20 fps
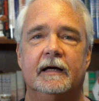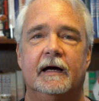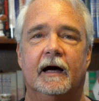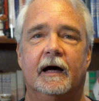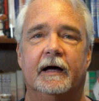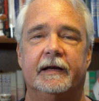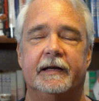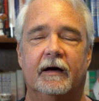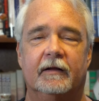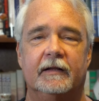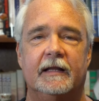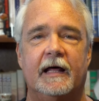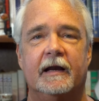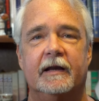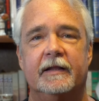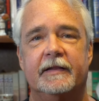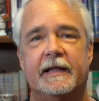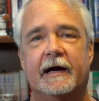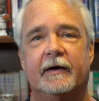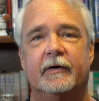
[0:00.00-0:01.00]
Now, a
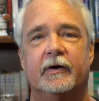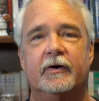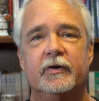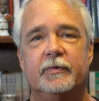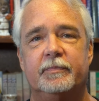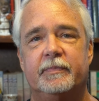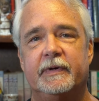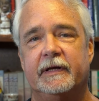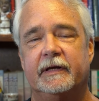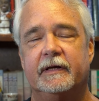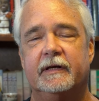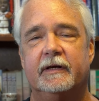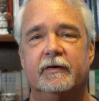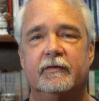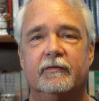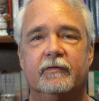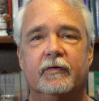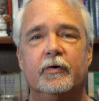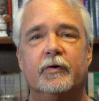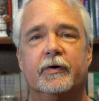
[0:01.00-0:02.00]
lot of that could be
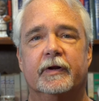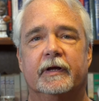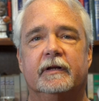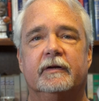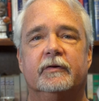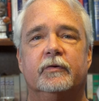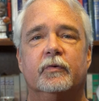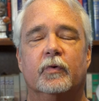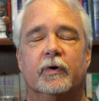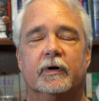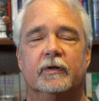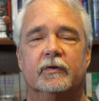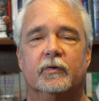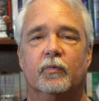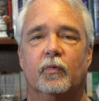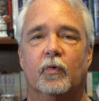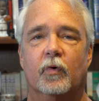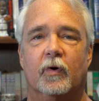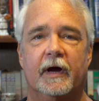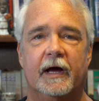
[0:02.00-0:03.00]
converted during the
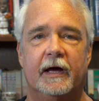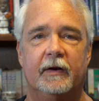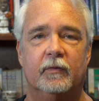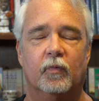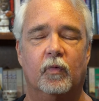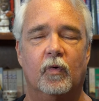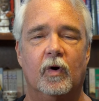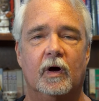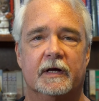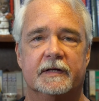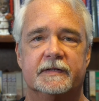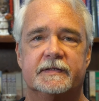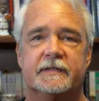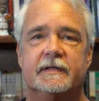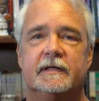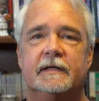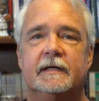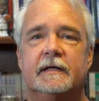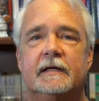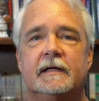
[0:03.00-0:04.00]
war and
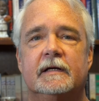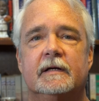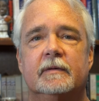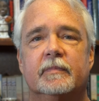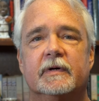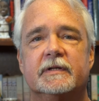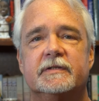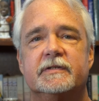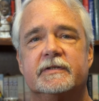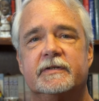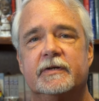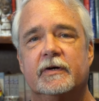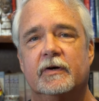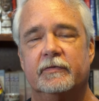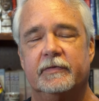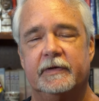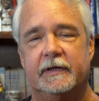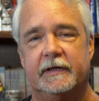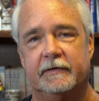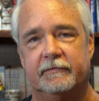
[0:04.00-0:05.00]
was, but
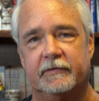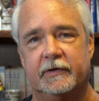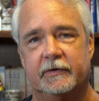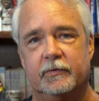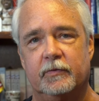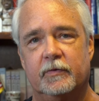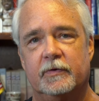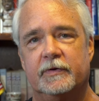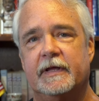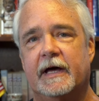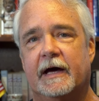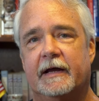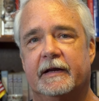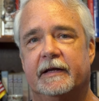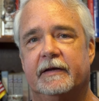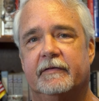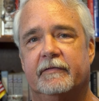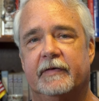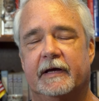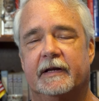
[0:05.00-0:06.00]
still the North had
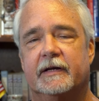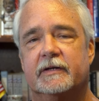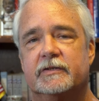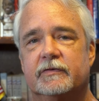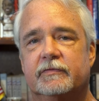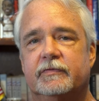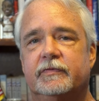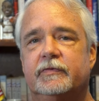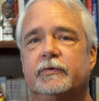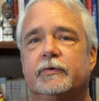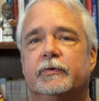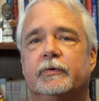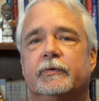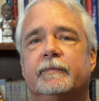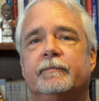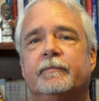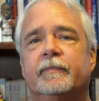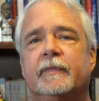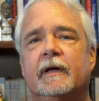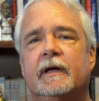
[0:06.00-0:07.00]
the advantage of
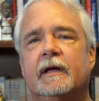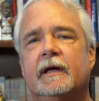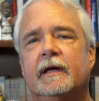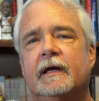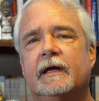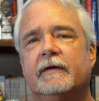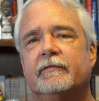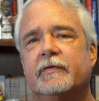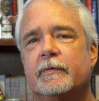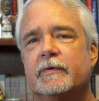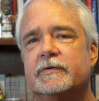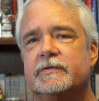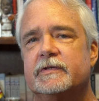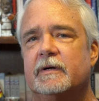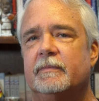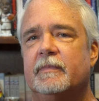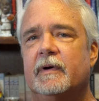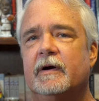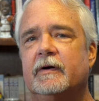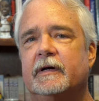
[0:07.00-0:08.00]
food. If there was
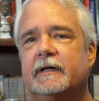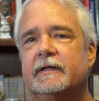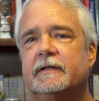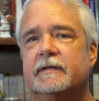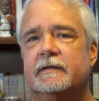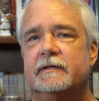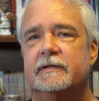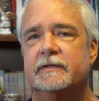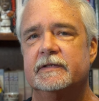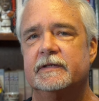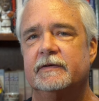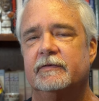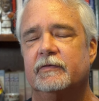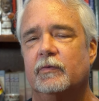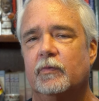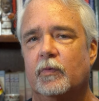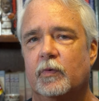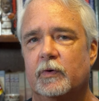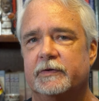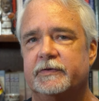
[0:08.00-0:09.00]
an American
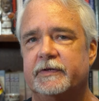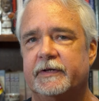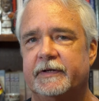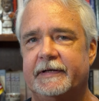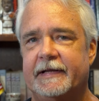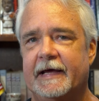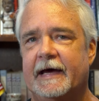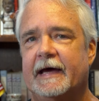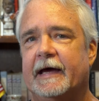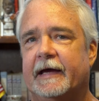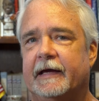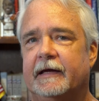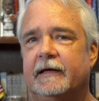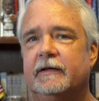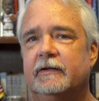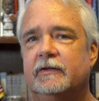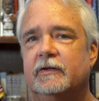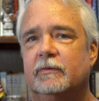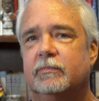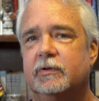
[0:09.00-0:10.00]
Civil War today,
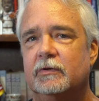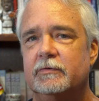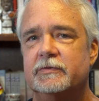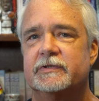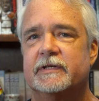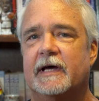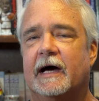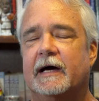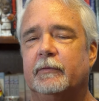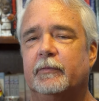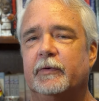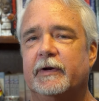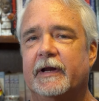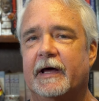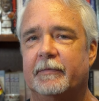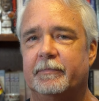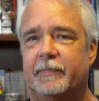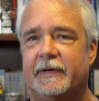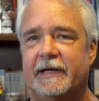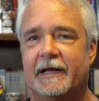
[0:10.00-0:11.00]
the blue side
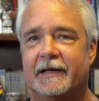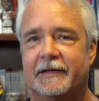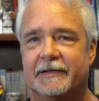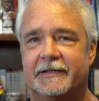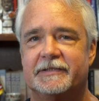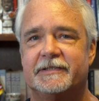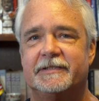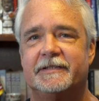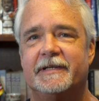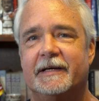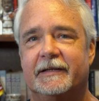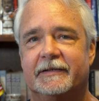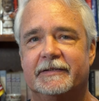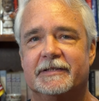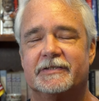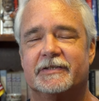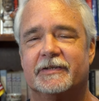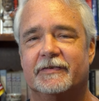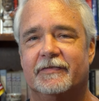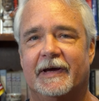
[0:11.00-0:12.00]
would be at a distinct
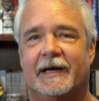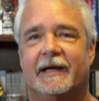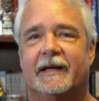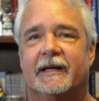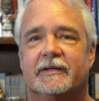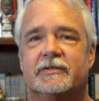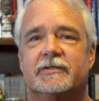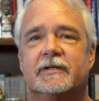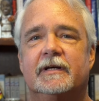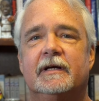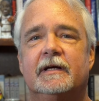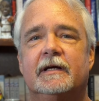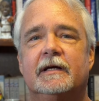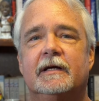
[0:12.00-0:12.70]
disadvantage.